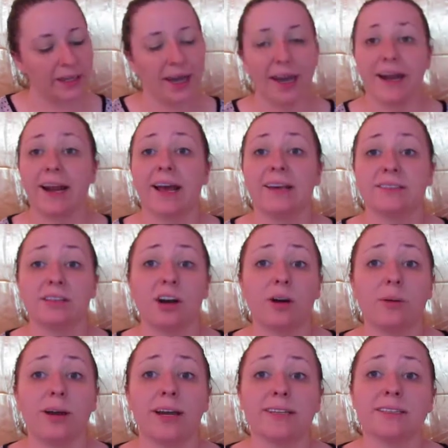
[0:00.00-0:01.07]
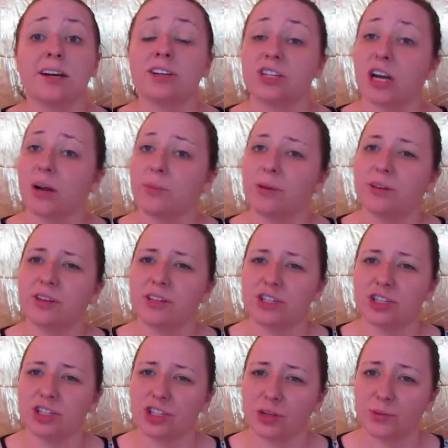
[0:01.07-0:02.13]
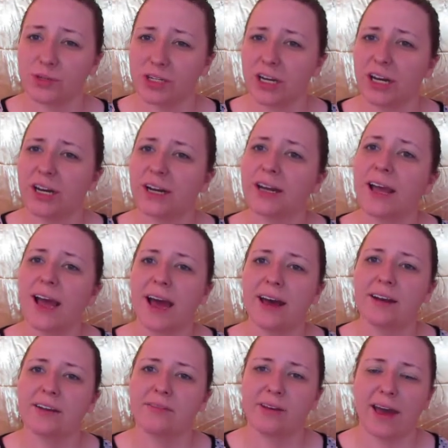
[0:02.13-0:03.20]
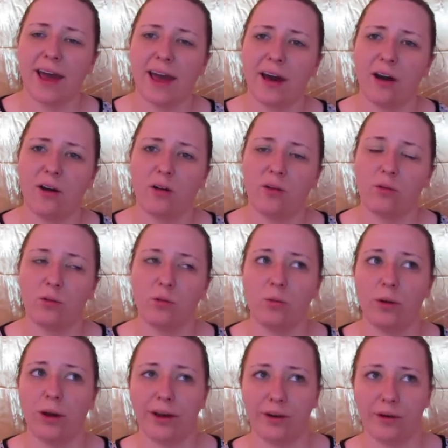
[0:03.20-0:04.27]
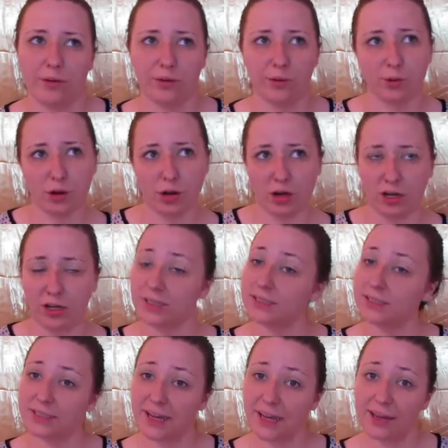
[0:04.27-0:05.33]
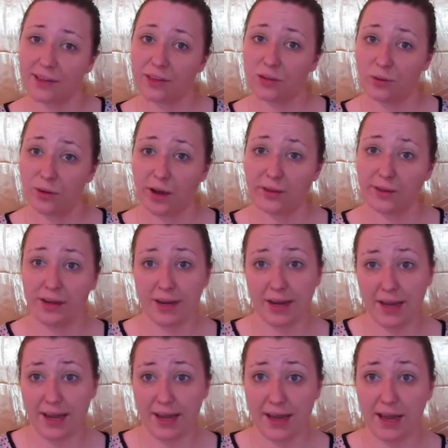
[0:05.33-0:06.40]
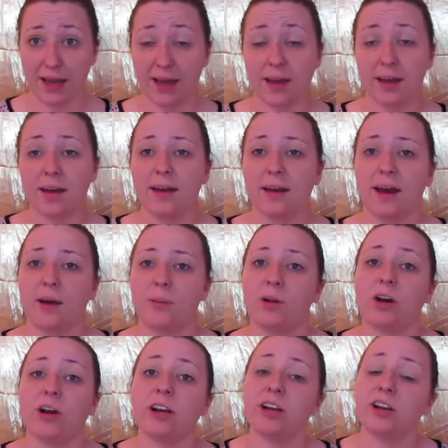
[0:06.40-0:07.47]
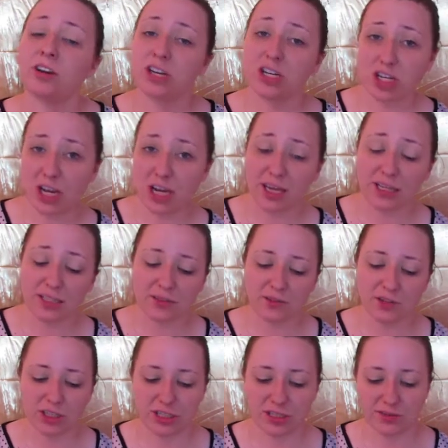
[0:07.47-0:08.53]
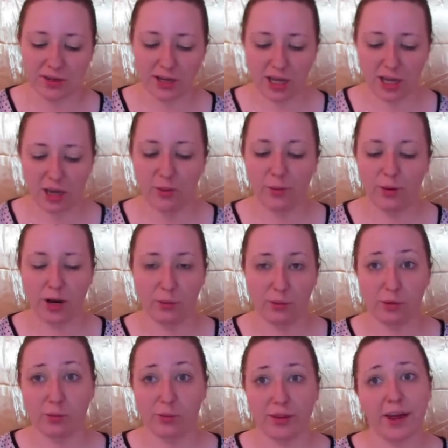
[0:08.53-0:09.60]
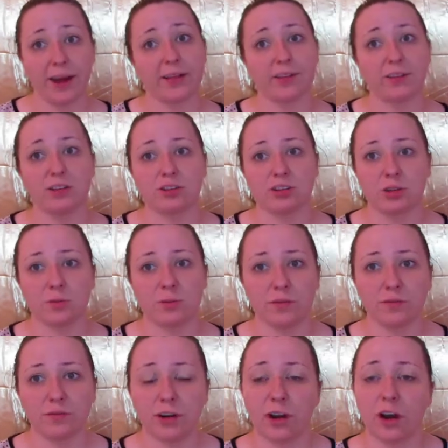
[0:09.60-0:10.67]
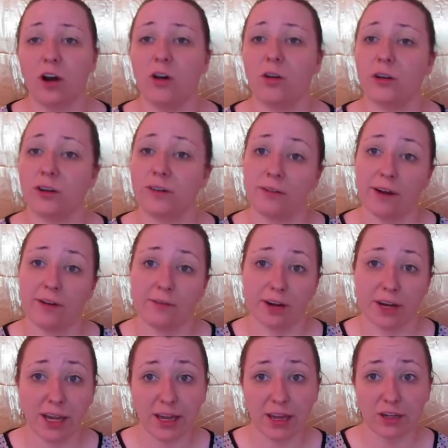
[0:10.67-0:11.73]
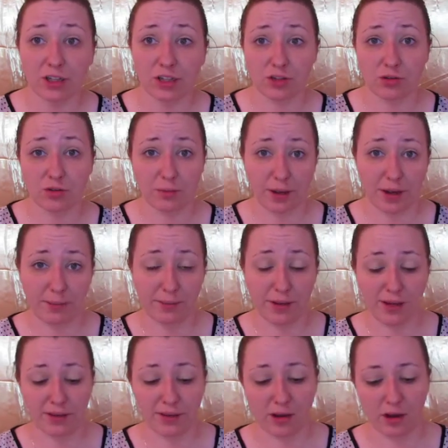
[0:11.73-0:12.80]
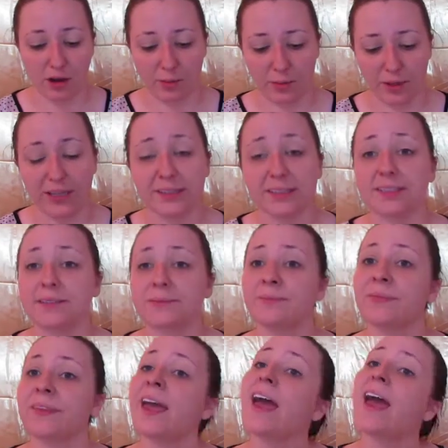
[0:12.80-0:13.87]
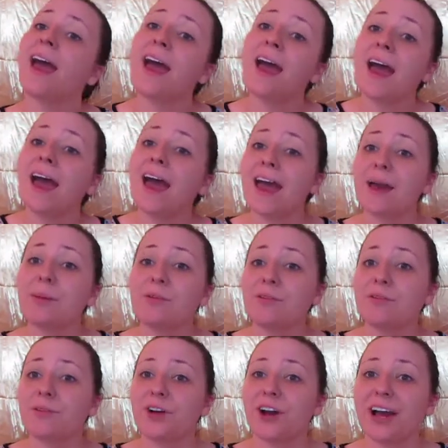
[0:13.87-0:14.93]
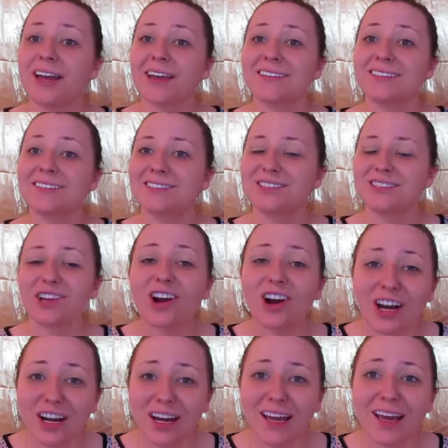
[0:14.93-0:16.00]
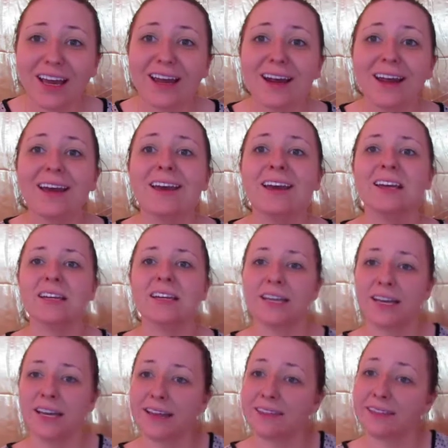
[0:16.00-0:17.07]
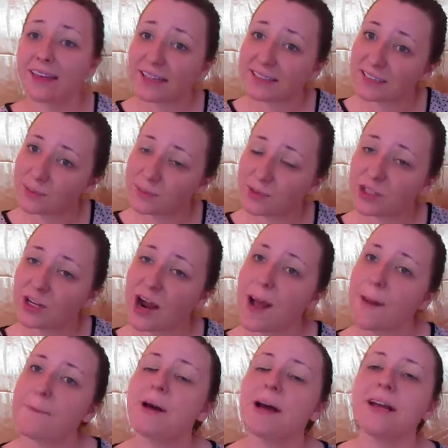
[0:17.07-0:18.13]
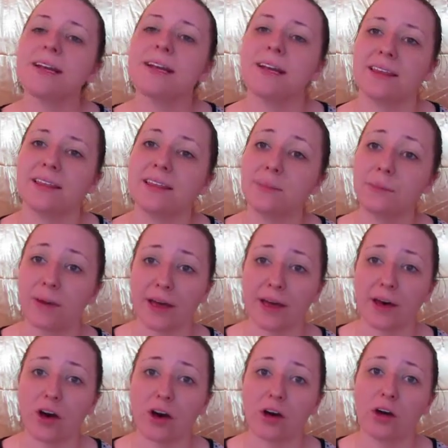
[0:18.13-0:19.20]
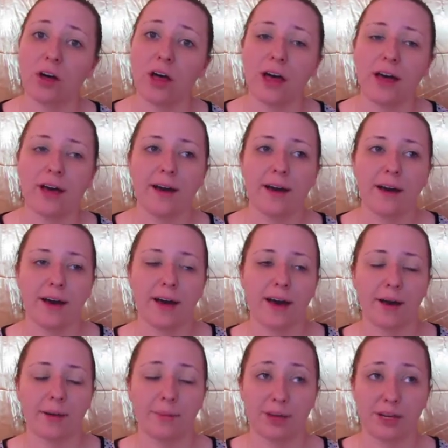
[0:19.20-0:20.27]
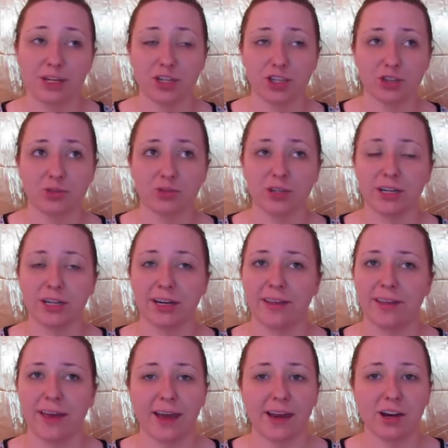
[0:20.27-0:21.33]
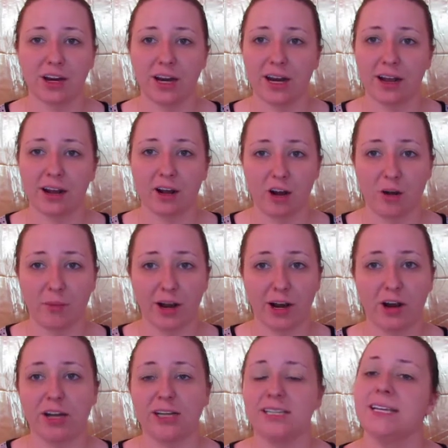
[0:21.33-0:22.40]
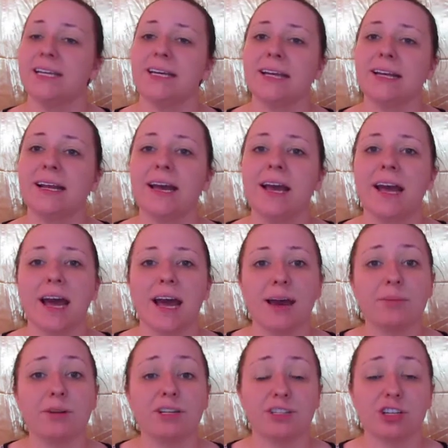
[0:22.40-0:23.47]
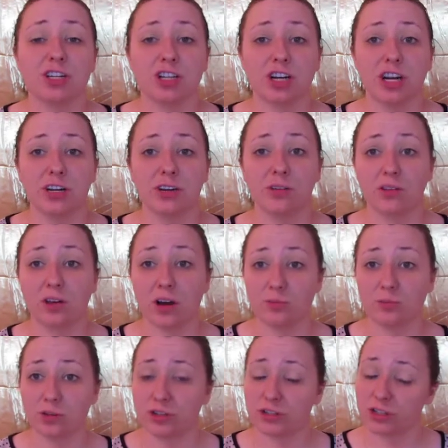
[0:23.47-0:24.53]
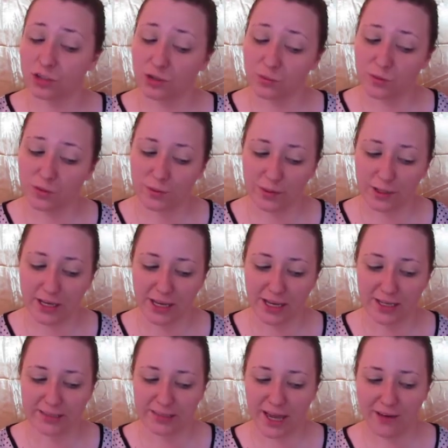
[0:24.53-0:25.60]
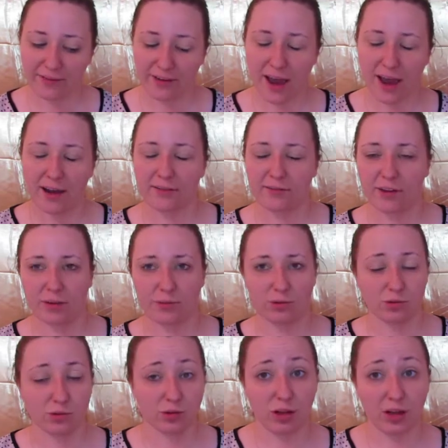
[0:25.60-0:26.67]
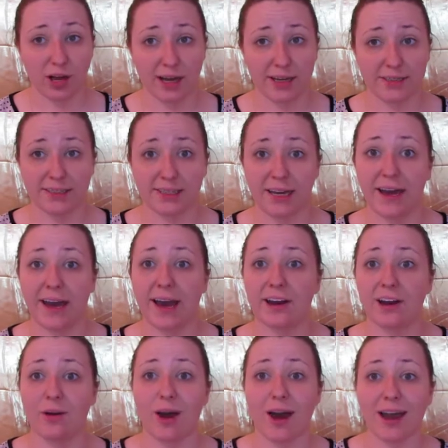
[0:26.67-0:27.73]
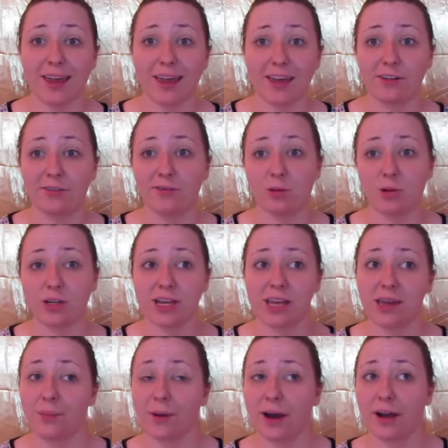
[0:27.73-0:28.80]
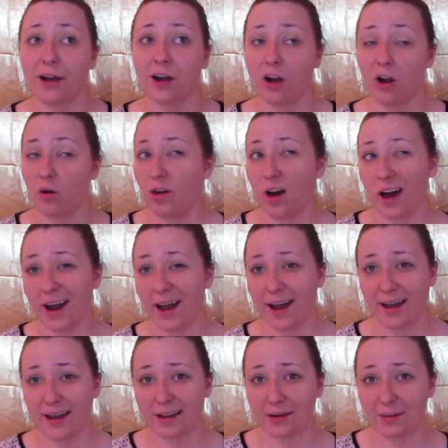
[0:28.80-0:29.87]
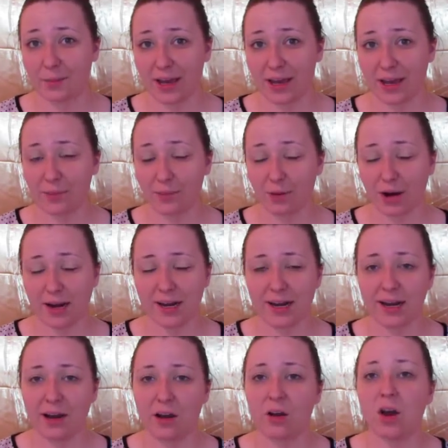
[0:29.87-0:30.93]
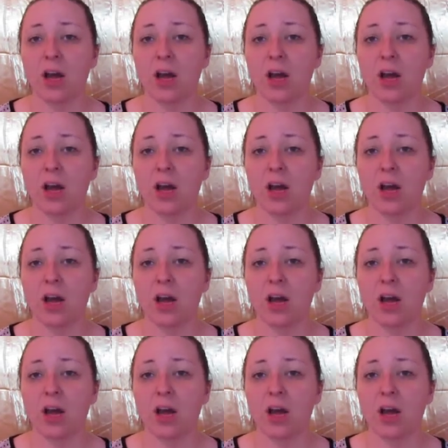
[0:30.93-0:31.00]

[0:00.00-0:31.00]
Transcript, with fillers: And as always, I'll try to put in the description kind of how well the product stayed throughout the day. I'm not going to do any check-ins for this video, but I will put that in the description for y'all. And if I forget, just remind me in the comments. And before I get started, hit that subscribe button, hit the bell. Uh, be sure that you're getting all my content. I'm going to start trying to do a lot more dupes because I've kind of come to realize that I know I can't afford to keep buying a whole lot of high-end makeup right now.